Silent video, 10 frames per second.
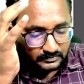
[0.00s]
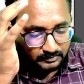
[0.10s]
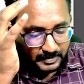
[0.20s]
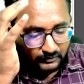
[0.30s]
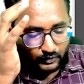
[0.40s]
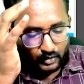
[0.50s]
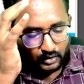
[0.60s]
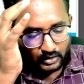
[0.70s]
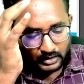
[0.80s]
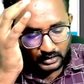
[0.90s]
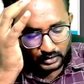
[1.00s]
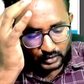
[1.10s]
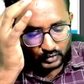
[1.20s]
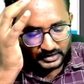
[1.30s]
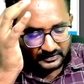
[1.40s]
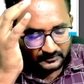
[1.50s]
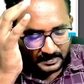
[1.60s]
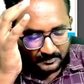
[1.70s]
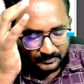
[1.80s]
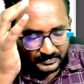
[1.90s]
Before two things,
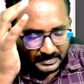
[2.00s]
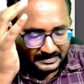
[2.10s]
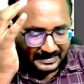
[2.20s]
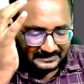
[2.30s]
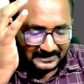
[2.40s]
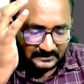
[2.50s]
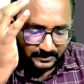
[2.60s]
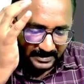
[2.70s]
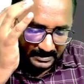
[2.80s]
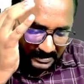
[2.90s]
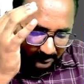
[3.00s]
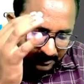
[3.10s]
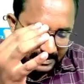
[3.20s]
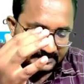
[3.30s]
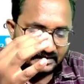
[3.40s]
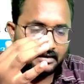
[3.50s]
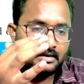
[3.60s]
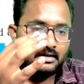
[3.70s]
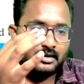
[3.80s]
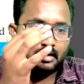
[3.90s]
ma? Assessment
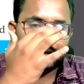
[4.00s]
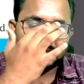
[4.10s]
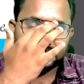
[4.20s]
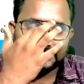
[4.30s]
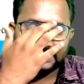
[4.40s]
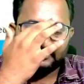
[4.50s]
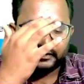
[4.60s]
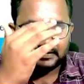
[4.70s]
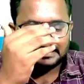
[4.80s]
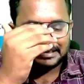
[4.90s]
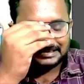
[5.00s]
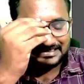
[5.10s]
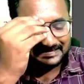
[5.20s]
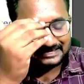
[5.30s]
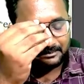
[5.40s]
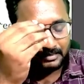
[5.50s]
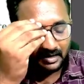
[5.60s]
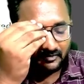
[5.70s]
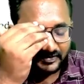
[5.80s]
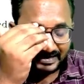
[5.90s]
completion or 31st December
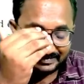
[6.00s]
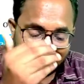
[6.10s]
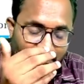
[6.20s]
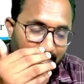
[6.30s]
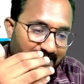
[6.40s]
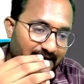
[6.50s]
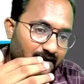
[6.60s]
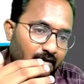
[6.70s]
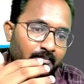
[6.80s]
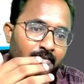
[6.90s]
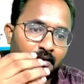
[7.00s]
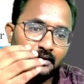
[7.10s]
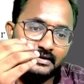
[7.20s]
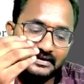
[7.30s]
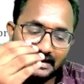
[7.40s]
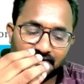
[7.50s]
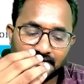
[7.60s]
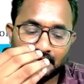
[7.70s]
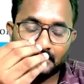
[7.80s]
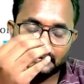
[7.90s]
of an assessment year.
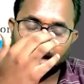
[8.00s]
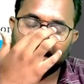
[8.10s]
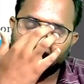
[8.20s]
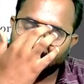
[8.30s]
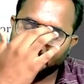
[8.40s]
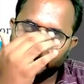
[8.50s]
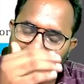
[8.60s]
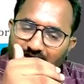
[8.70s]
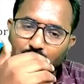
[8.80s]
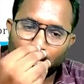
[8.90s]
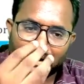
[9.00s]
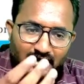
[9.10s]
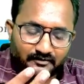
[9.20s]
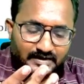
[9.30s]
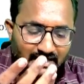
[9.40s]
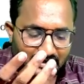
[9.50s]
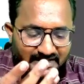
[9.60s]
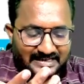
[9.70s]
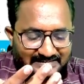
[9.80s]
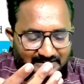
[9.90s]
Yes, 3 months prior to end of the
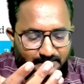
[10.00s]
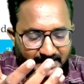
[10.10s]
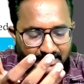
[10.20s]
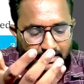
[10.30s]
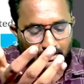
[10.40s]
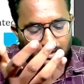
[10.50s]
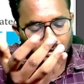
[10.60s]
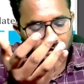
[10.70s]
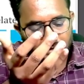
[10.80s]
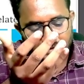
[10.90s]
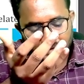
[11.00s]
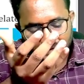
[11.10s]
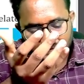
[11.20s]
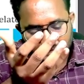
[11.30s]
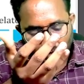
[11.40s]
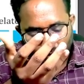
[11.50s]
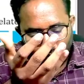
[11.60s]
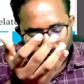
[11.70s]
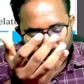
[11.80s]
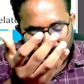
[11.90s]
relevant assessment year. Yes,
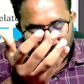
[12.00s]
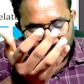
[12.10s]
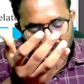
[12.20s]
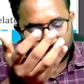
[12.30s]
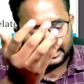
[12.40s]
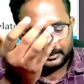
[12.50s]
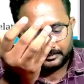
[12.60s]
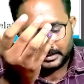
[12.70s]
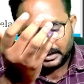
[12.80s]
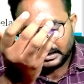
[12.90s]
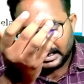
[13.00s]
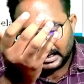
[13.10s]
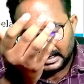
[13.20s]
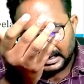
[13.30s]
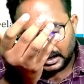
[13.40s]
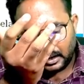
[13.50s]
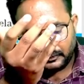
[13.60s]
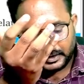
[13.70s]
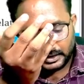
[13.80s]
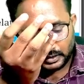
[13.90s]
on any time earlier
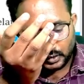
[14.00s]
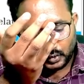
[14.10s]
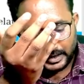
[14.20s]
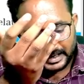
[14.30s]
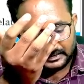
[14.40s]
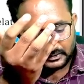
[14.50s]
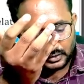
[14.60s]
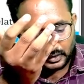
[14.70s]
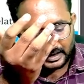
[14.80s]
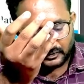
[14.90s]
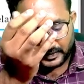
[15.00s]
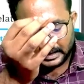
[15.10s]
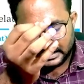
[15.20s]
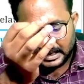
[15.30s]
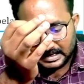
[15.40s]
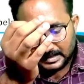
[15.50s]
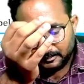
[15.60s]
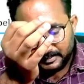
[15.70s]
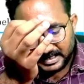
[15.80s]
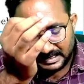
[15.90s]
of the two dates, you can file the
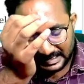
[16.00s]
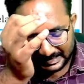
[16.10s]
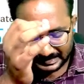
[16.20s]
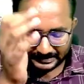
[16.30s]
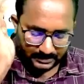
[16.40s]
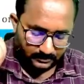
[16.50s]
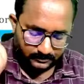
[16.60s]
belated return.